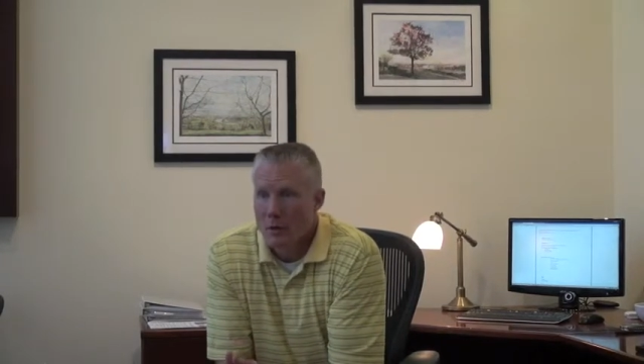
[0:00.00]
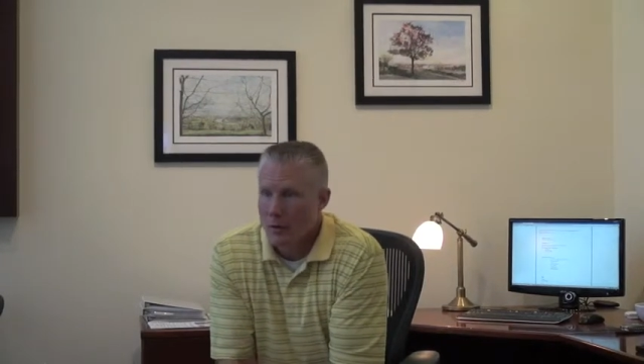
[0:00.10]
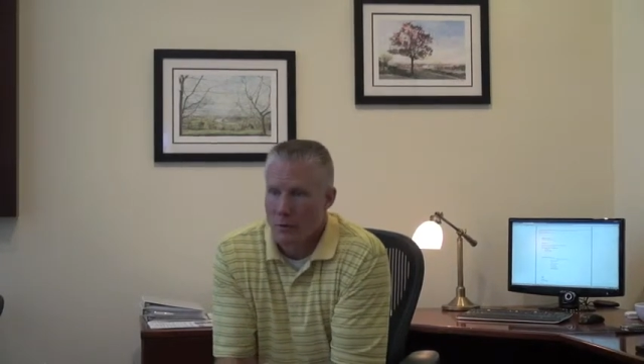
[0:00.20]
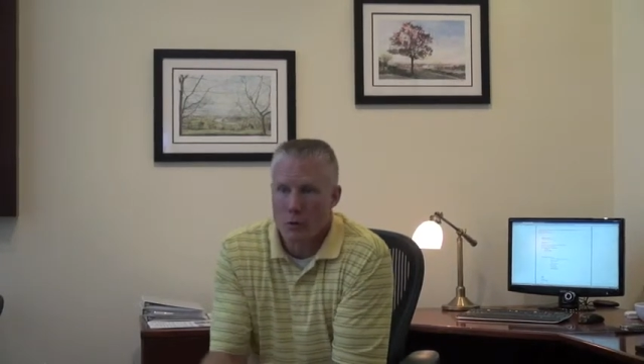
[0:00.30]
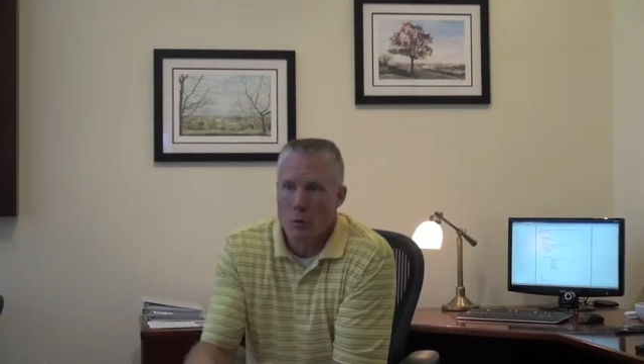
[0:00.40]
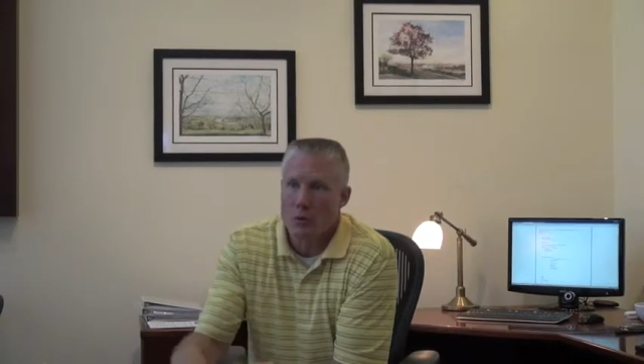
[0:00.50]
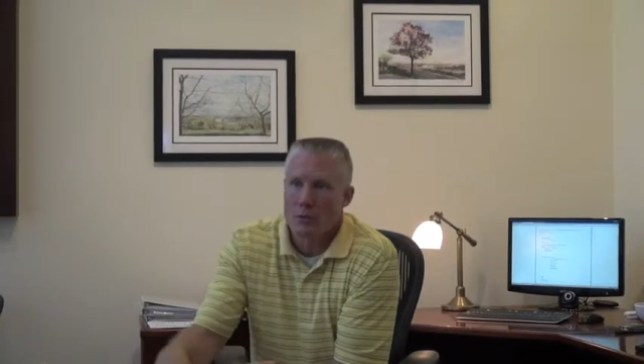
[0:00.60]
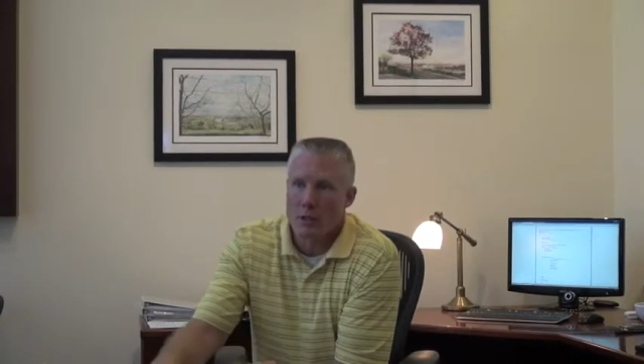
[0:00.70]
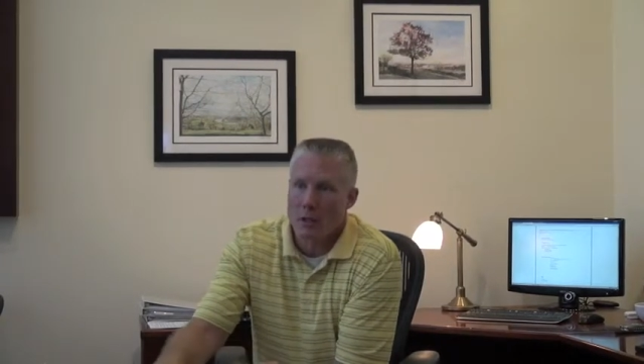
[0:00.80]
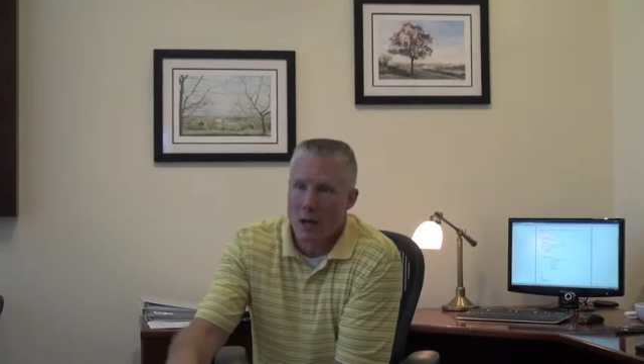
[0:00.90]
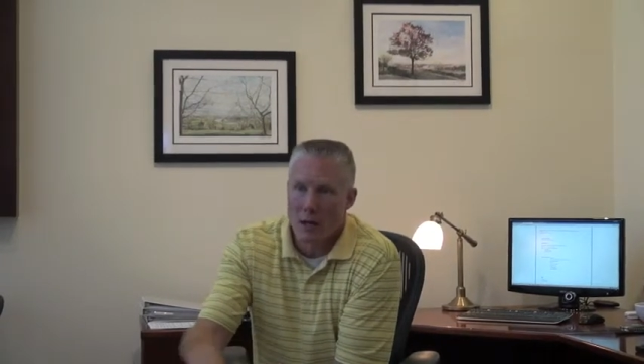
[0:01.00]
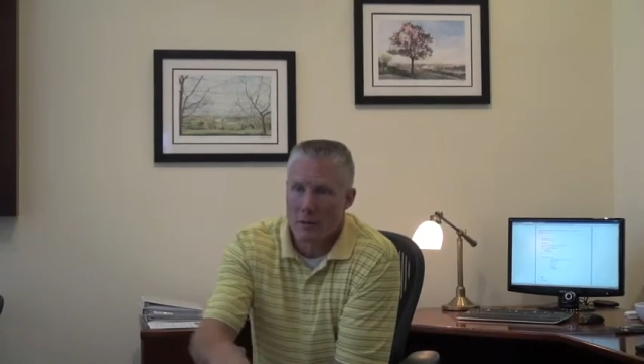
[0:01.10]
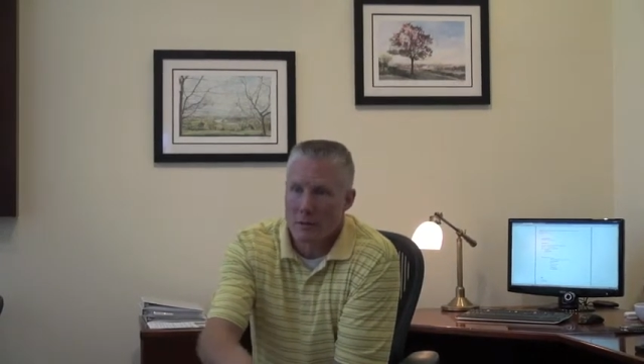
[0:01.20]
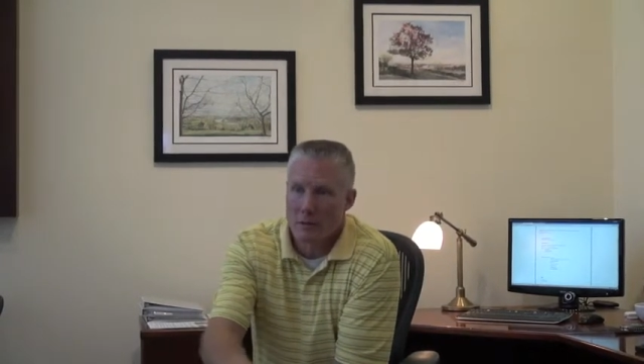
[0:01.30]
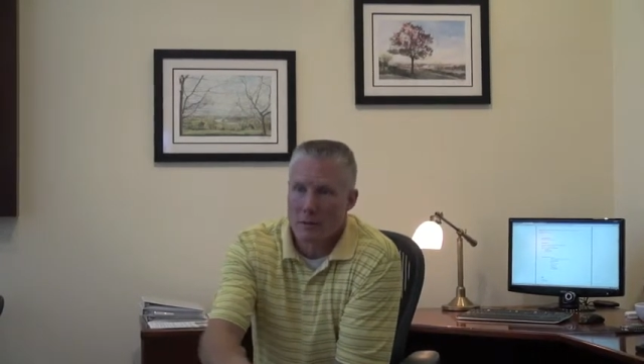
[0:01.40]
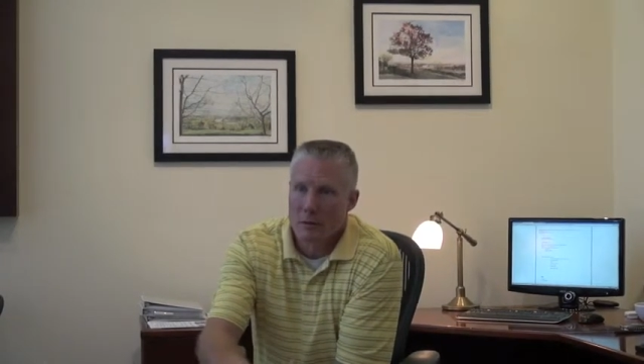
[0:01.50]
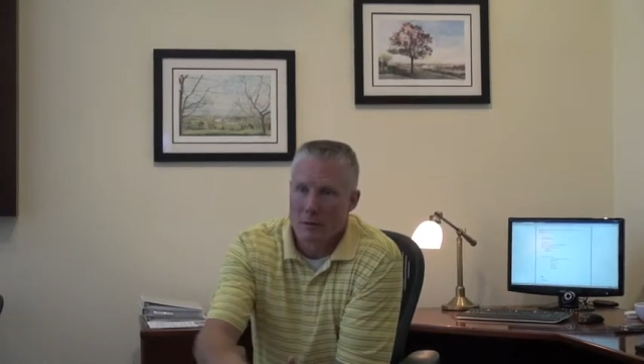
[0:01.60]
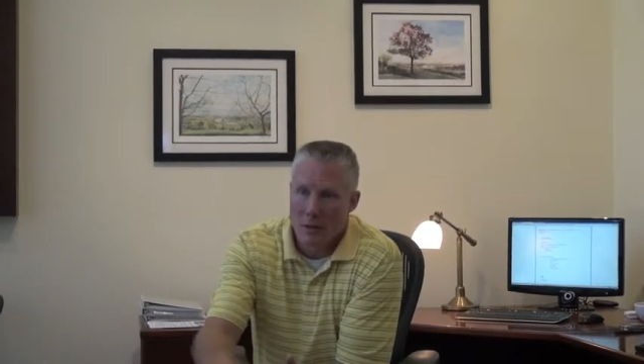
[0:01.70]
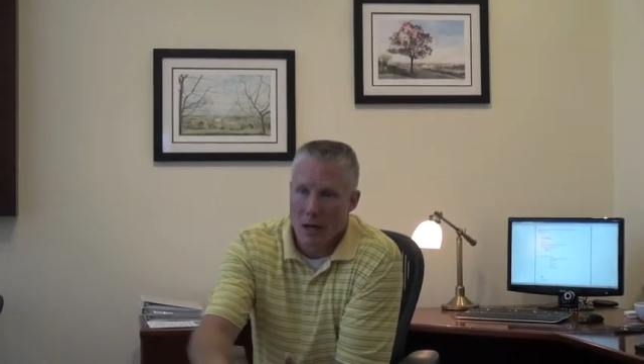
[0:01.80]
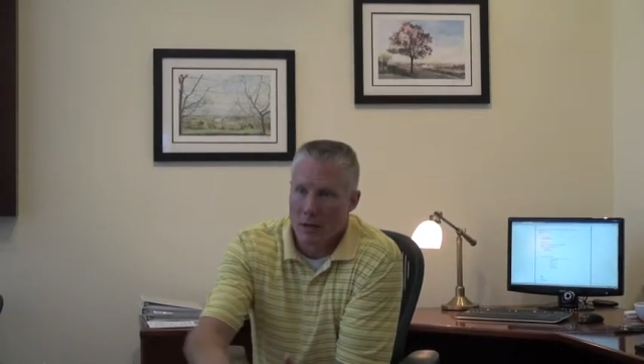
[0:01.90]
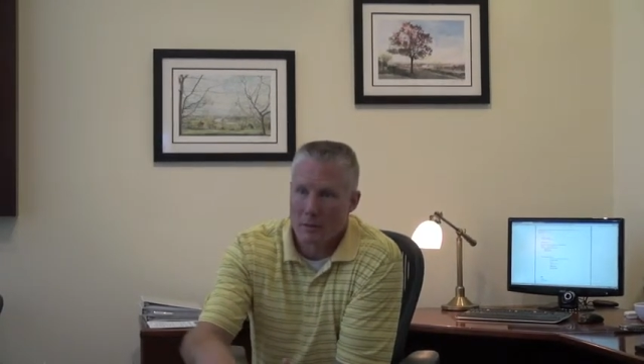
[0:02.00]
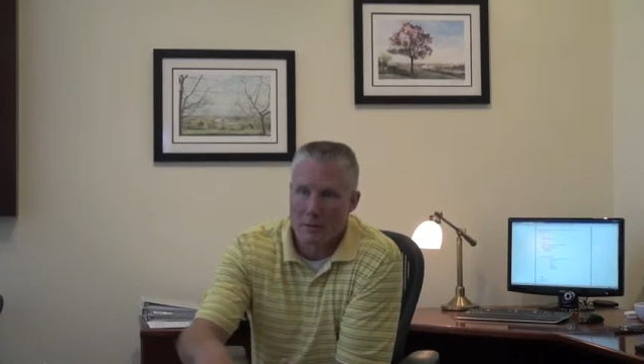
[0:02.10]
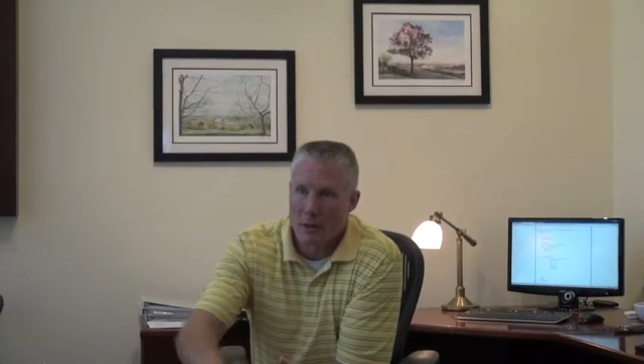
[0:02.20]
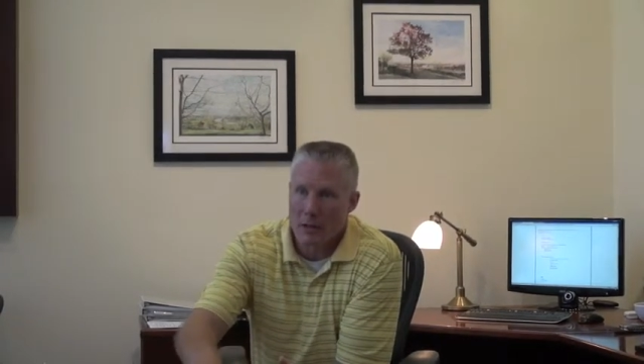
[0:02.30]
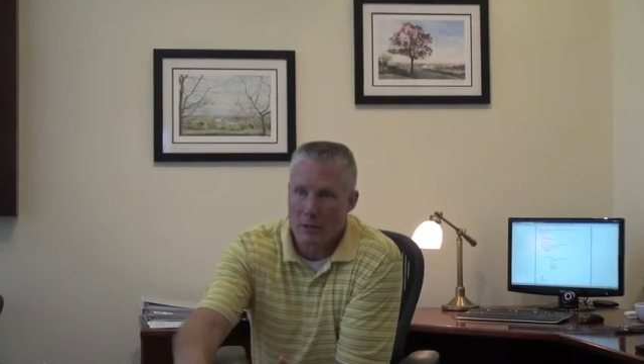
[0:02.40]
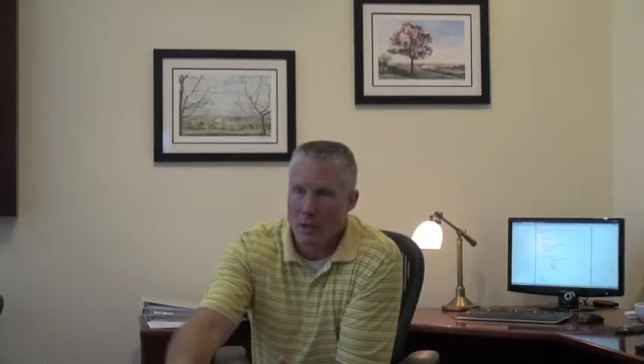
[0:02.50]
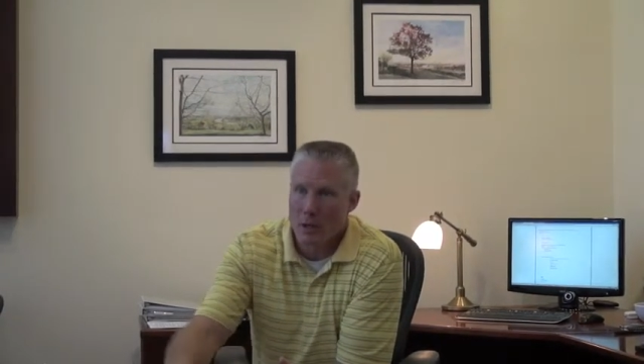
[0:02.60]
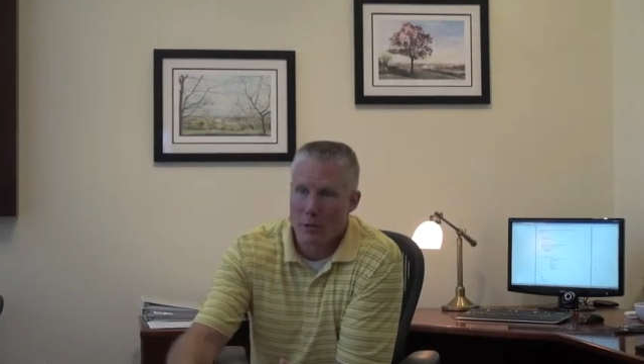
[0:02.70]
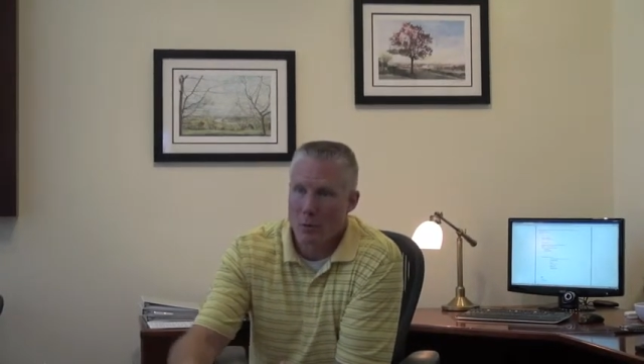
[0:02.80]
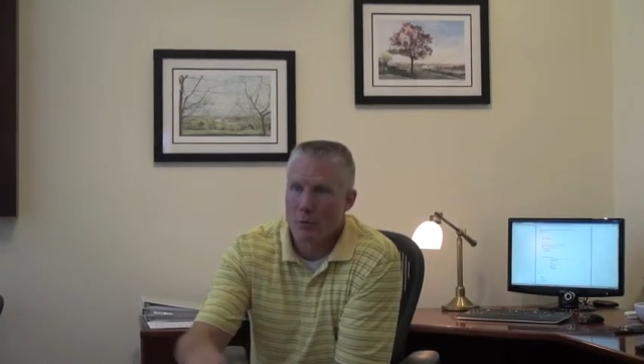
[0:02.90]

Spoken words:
If the door is unlocked, locked, lights on.